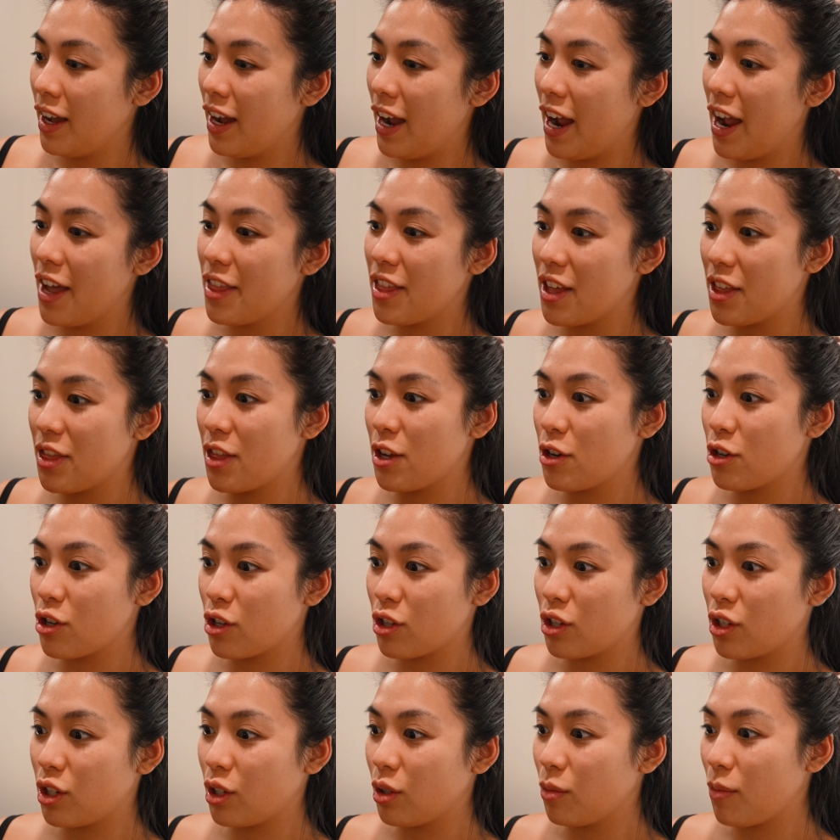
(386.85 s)
and then there's
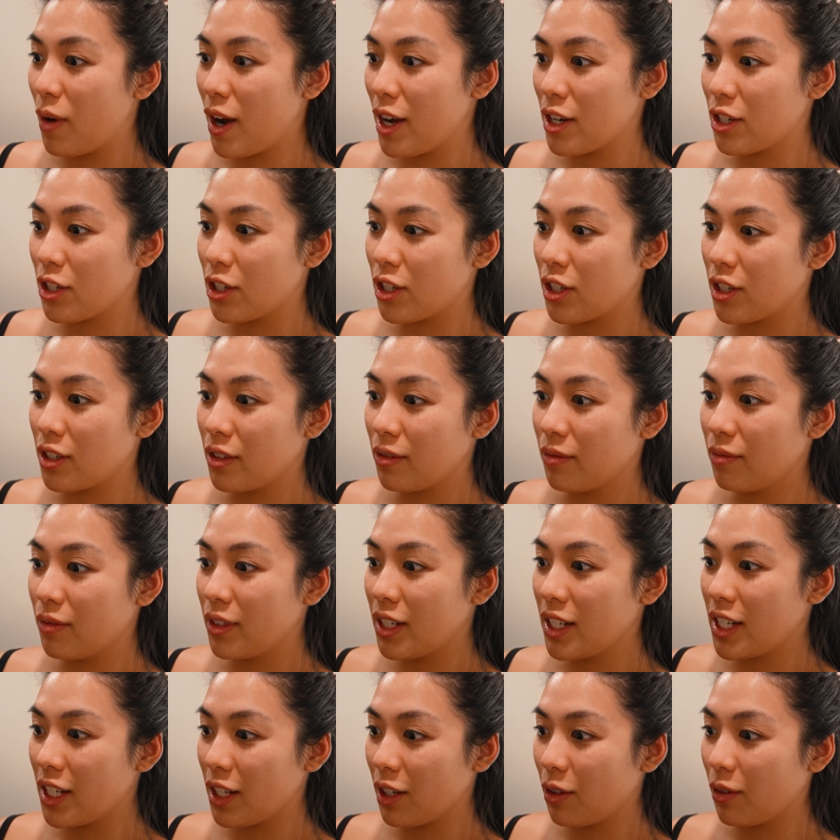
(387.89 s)
just too much
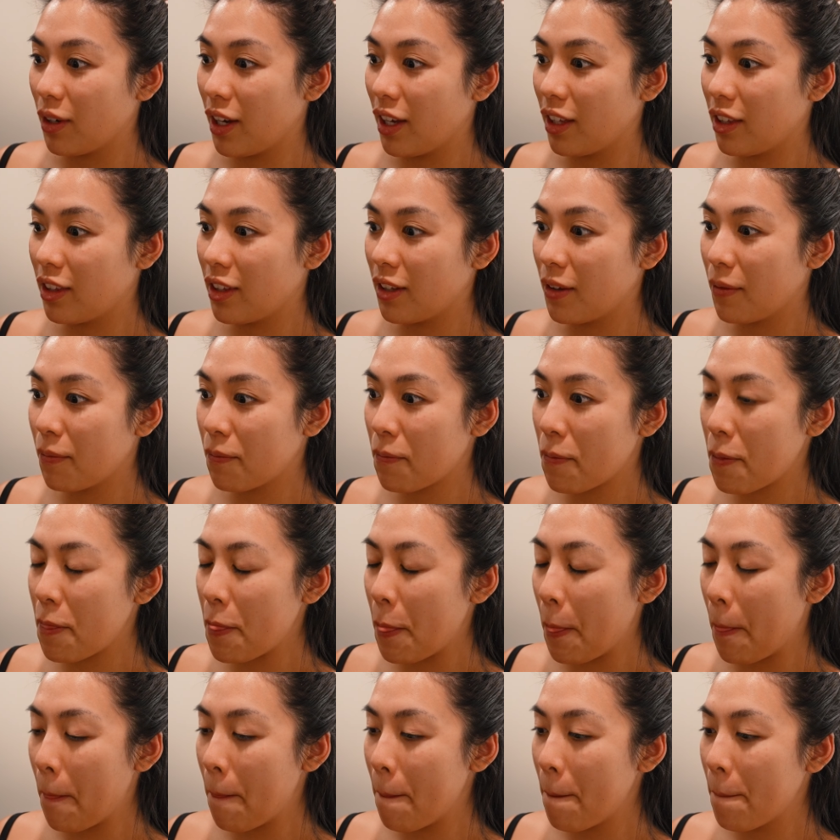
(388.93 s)
to deal with.
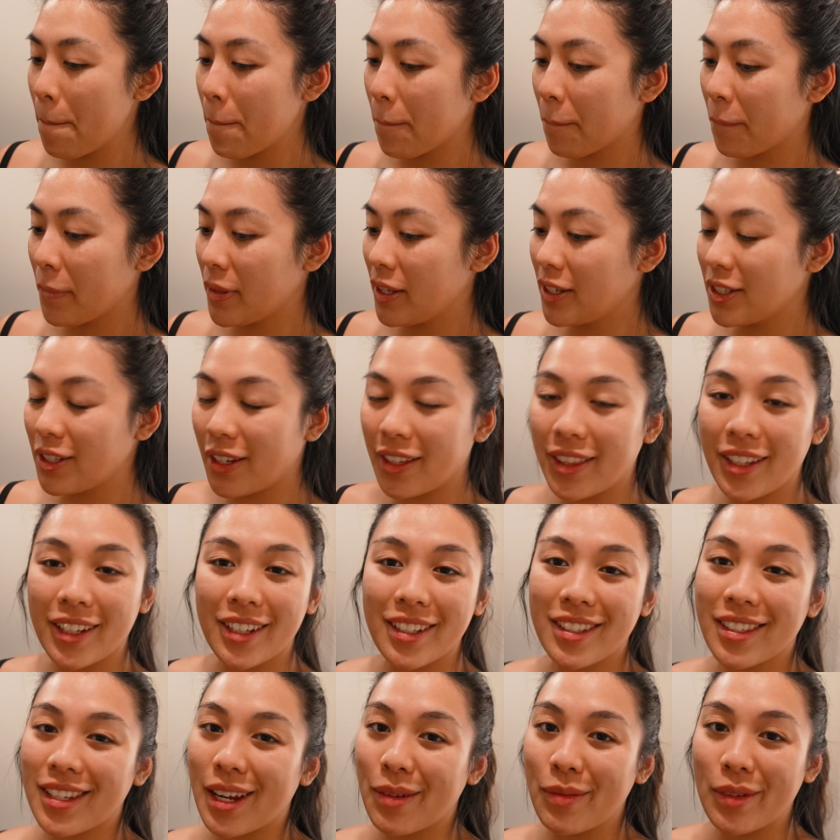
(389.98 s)
So I think
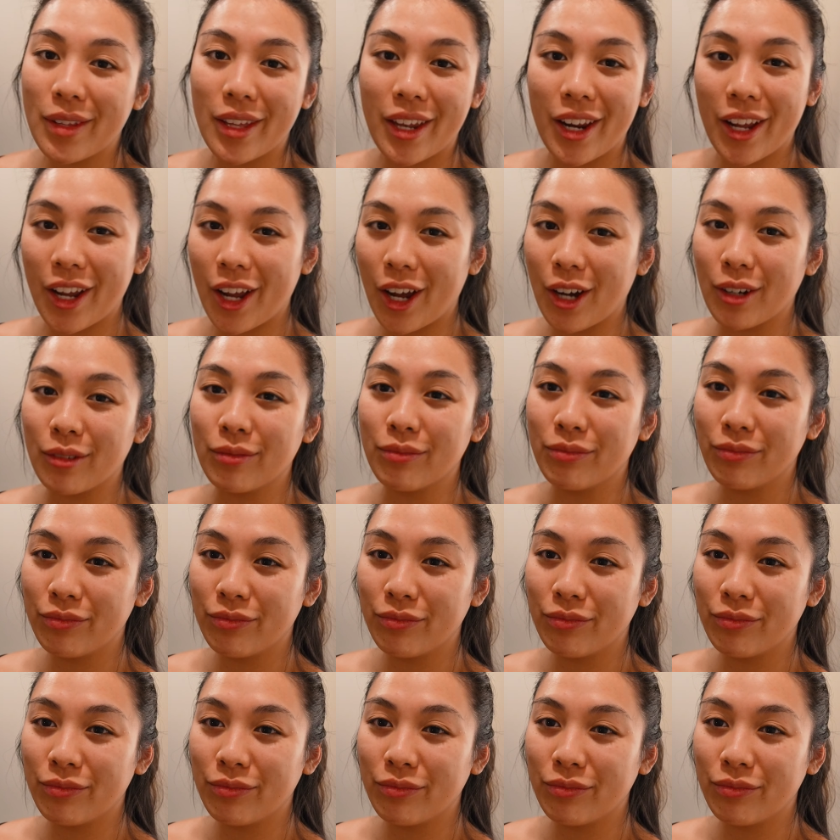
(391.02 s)
it's time to let it go.